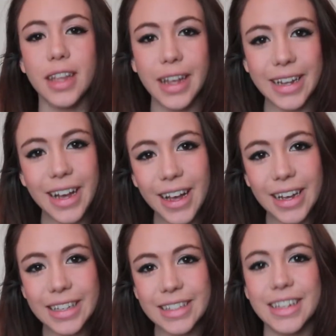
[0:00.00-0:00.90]
Hey
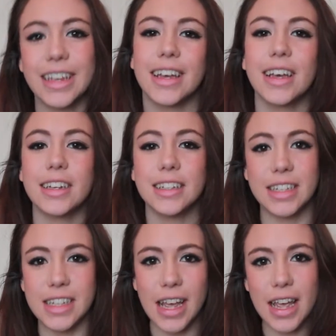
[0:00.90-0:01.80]
guys!
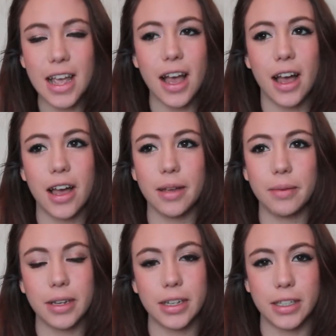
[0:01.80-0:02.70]
Today
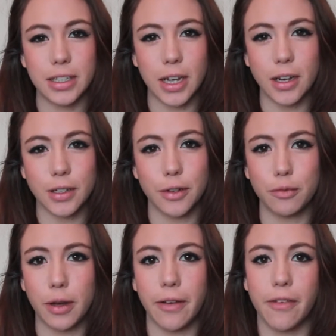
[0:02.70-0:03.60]
I'm gonna start off
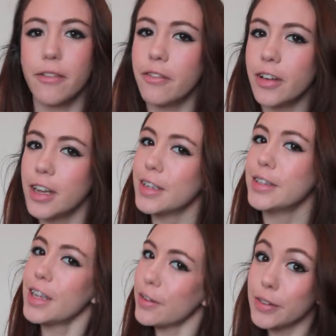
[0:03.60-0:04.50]
my
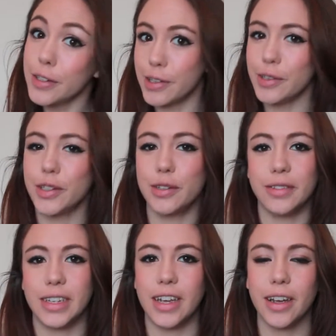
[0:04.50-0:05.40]
first ever YouTube
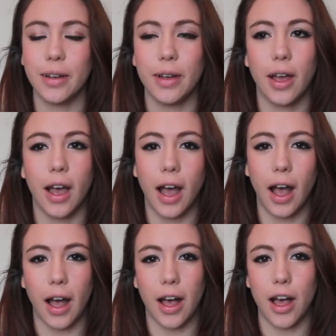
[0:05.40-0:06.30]
video
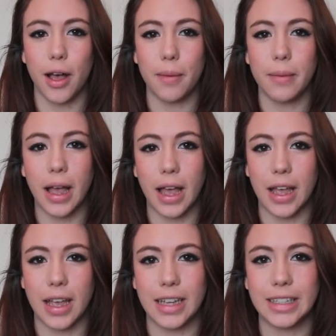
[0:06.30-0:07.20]

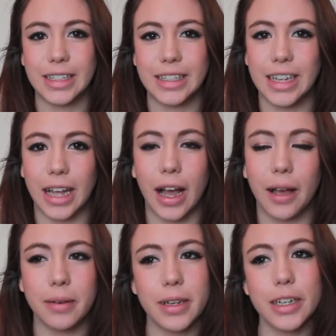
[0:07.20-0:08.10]
and
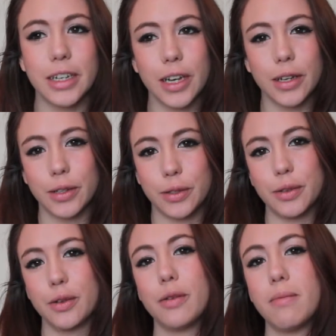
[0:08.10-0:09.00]
I'm gonna go
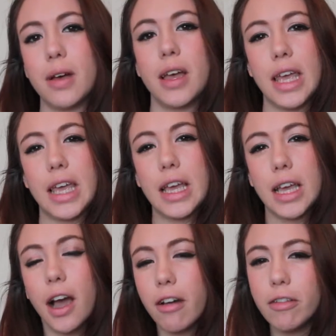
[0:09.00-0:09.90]
through my
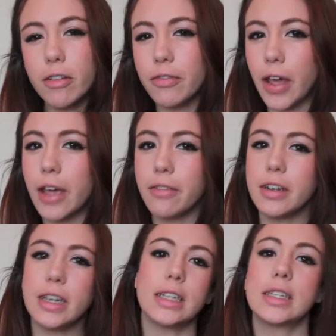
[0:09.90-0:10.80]
current
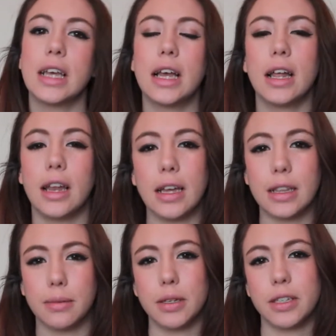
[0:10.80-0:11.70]
favourites, like
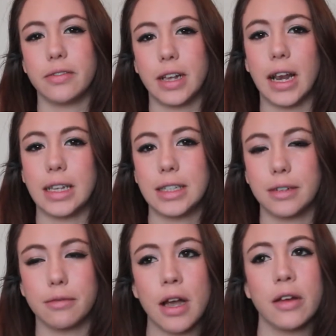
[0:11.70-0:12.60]
the most sort of
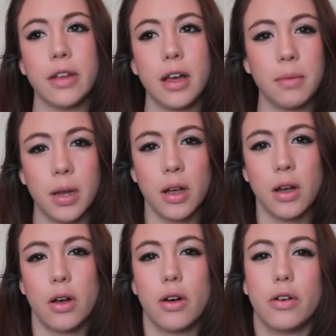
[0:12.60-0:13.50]
classic roundup
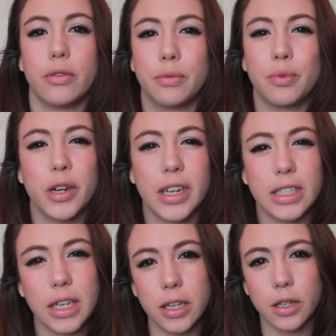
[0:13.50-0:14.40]
of the
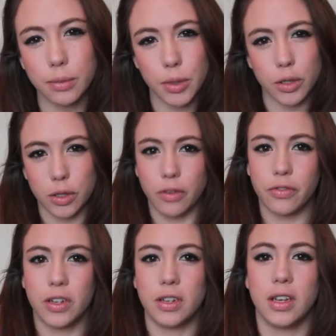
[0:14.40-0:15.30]
products I use most
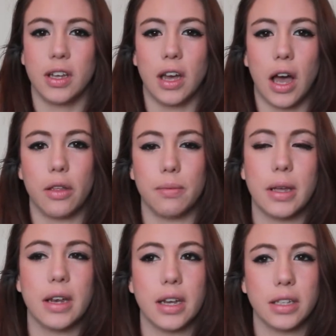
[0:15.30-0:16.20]
often. That'll
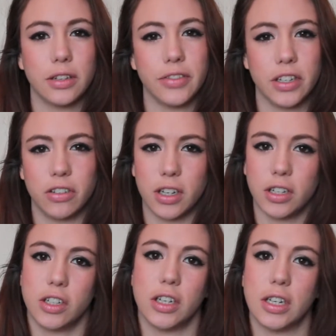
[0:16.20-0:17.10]
be a nice sort of
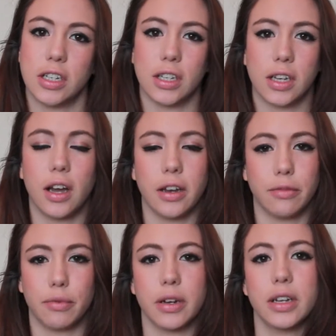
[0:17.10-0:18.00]
introduction into the kind
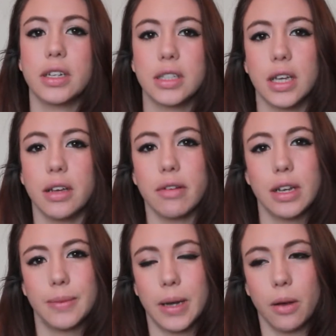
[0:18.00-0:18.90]
of products that I
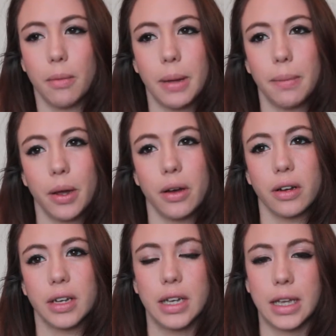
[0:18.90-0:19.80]
write about on my
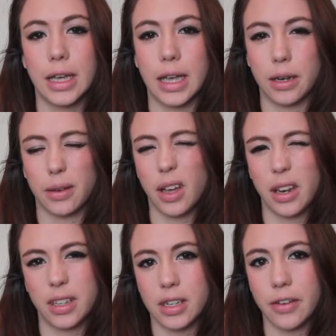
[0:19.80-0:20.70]
blog and the
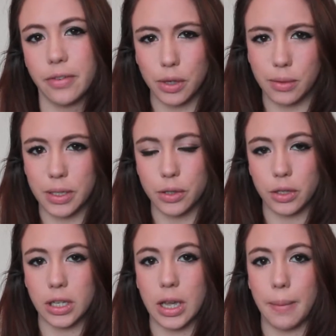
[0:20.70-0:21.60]
kind of stuff I'm going to be
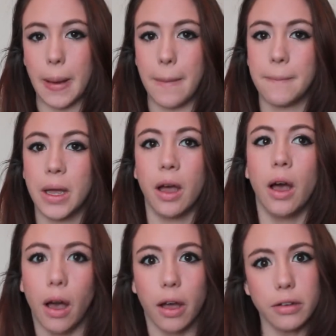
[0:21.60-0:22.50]
talking about,
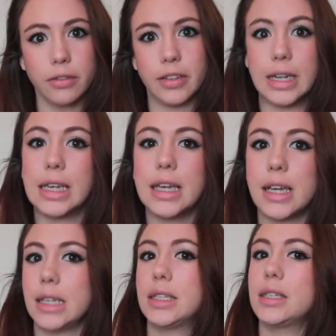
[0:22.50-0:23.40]
hopefully
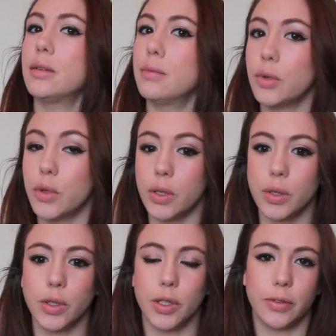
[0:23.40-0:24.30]
in some more
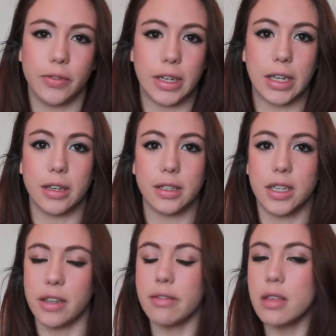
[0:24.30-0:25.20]
YouTube videos
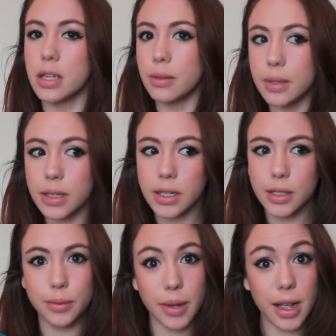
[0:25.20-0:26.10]
if this one
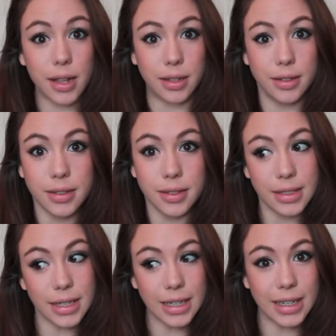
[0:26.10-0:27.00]
goes well.
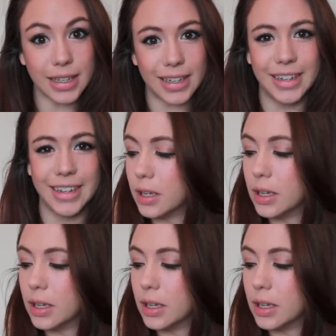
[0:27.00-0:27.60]
Yeah!